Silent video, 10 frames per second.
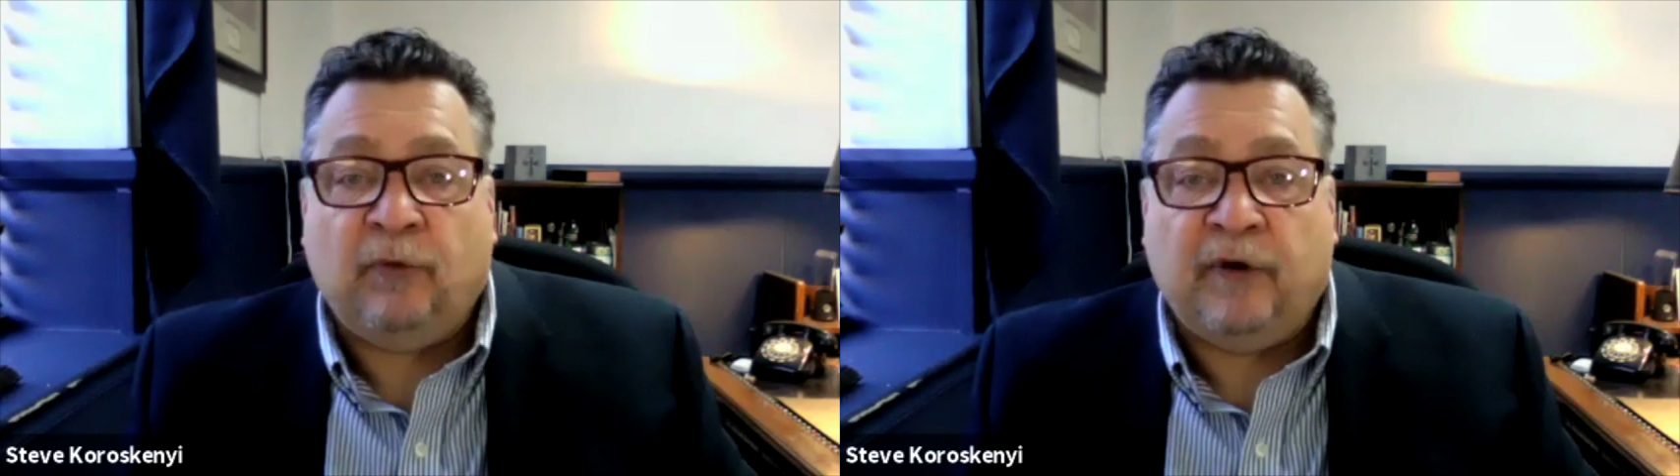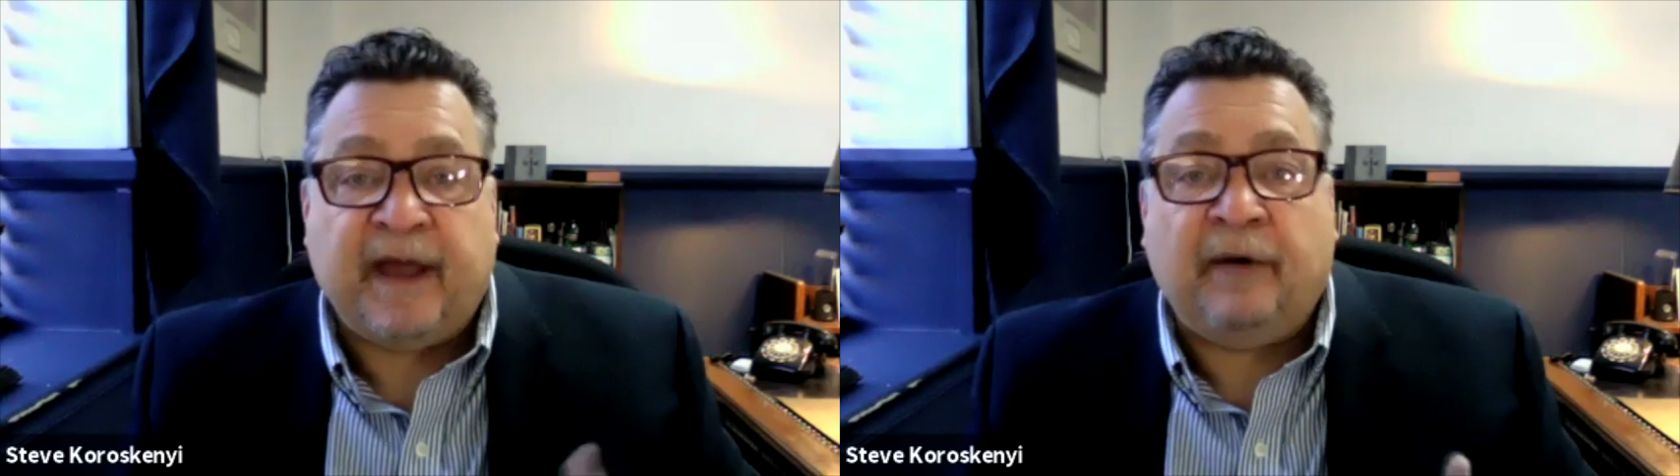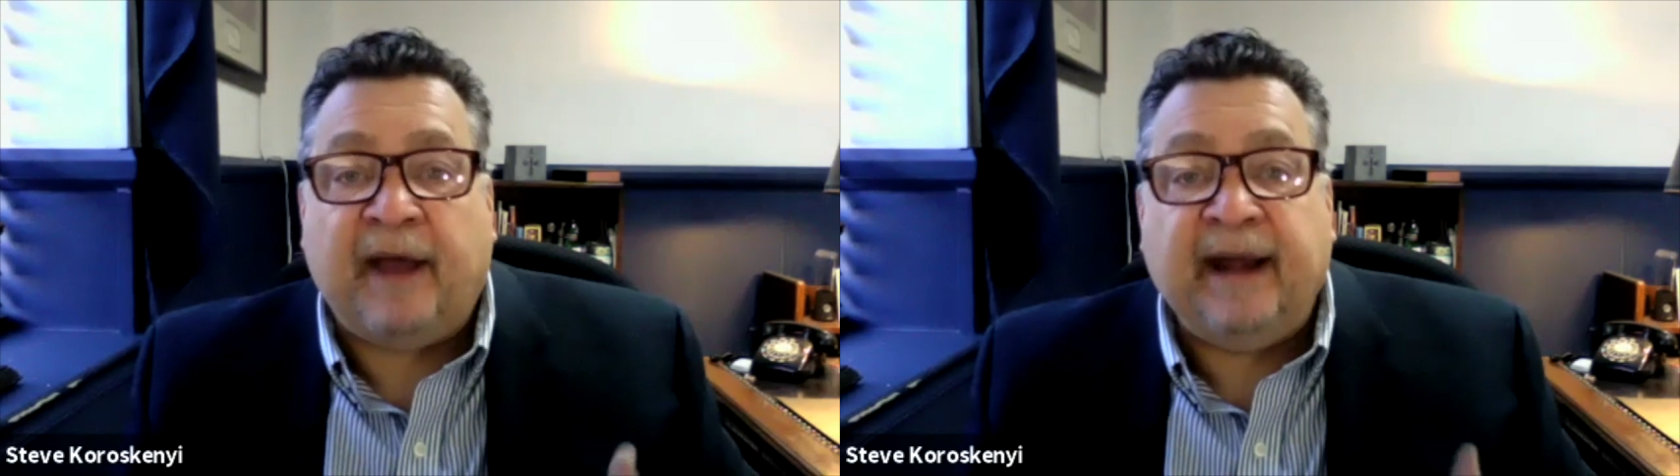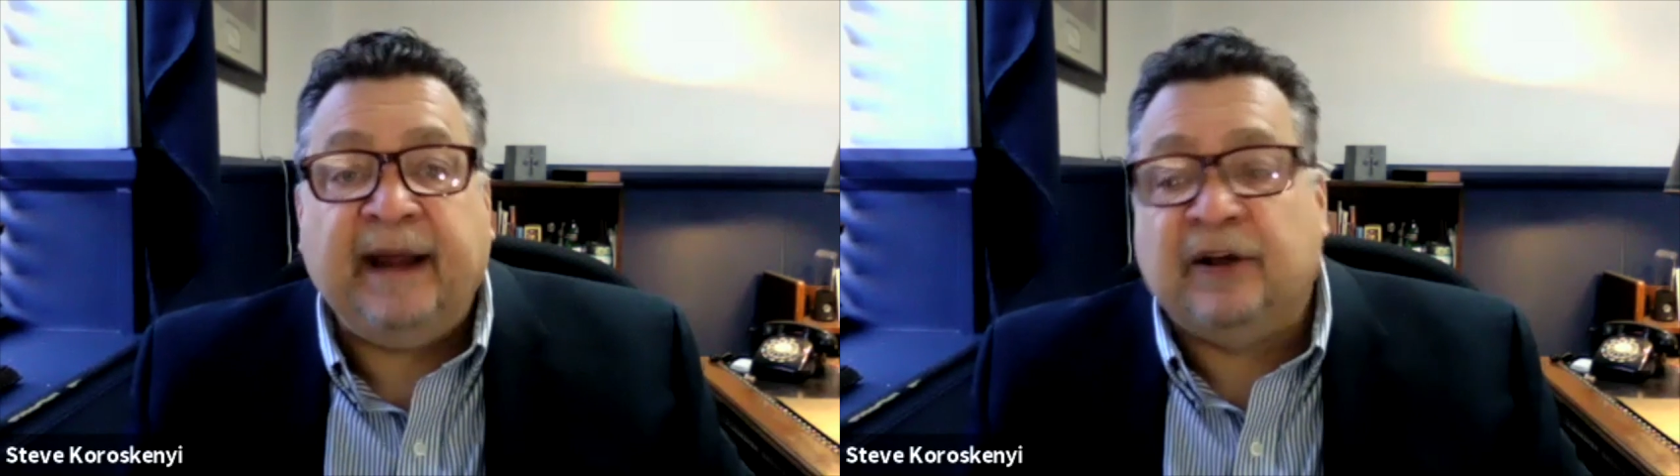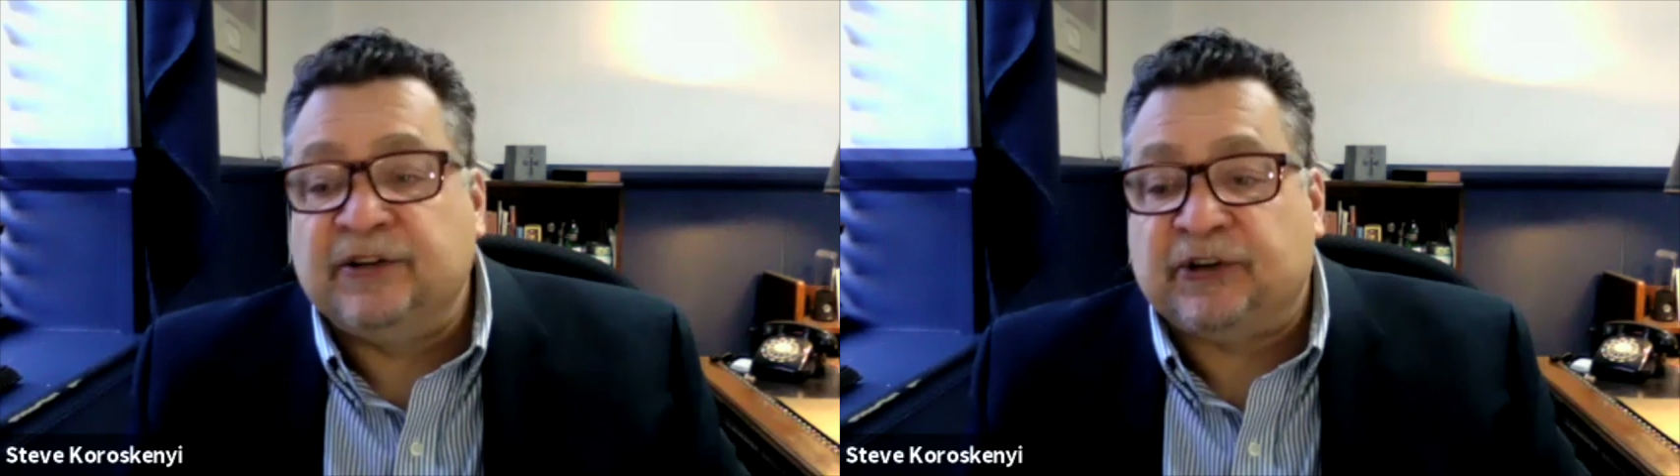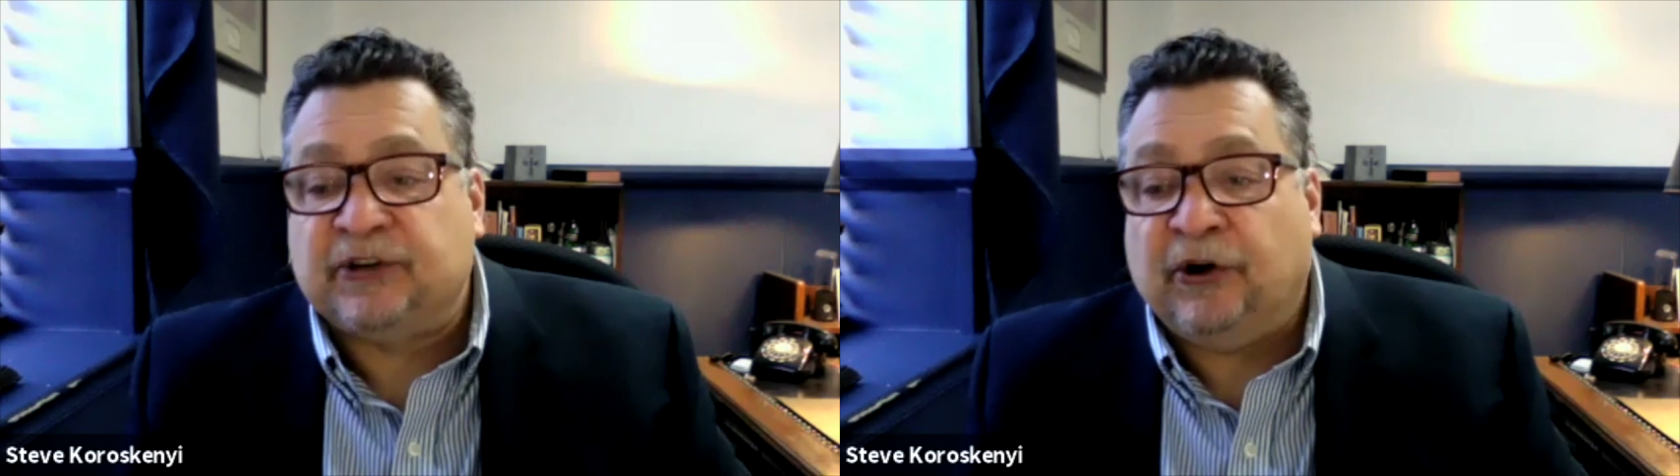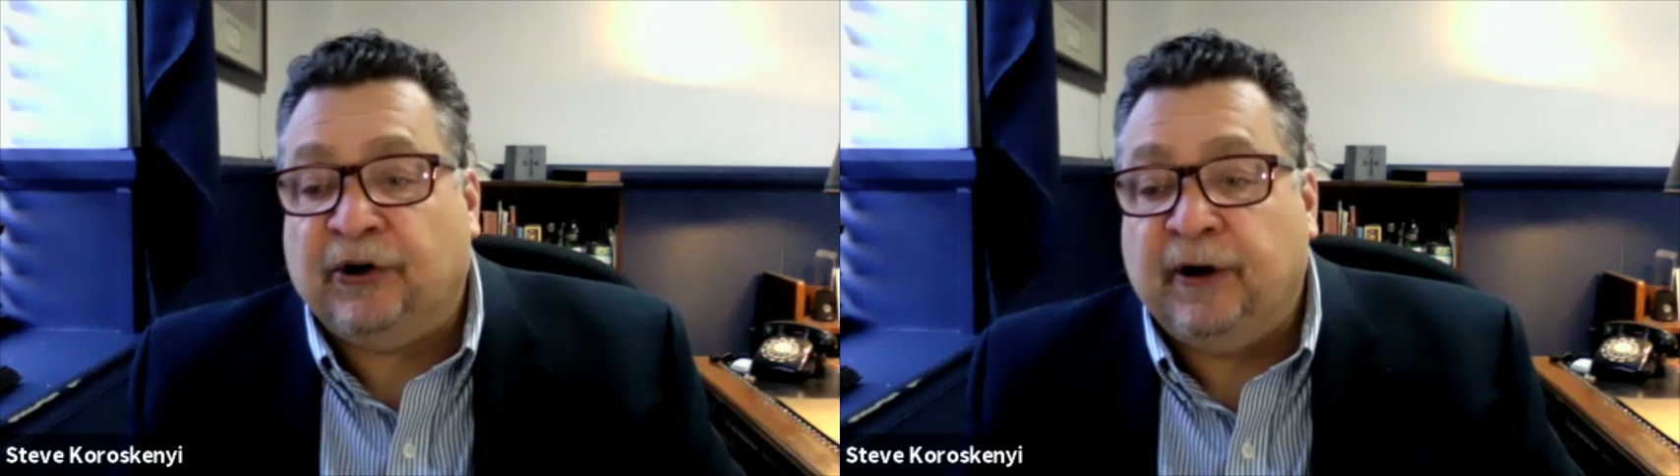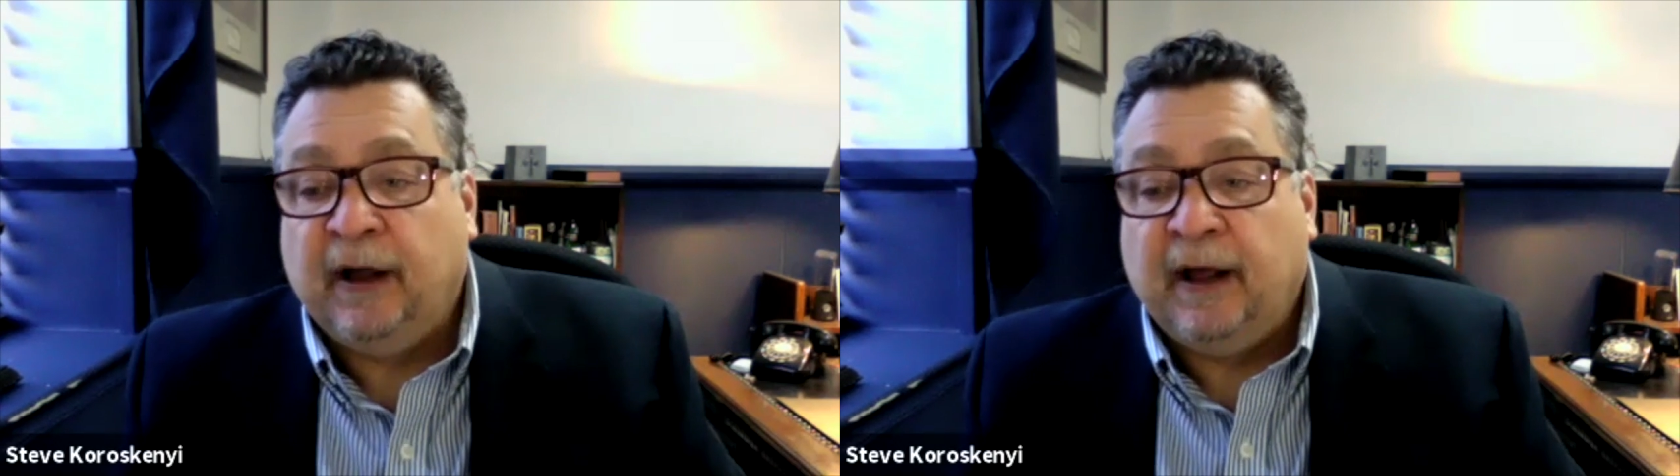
without any concern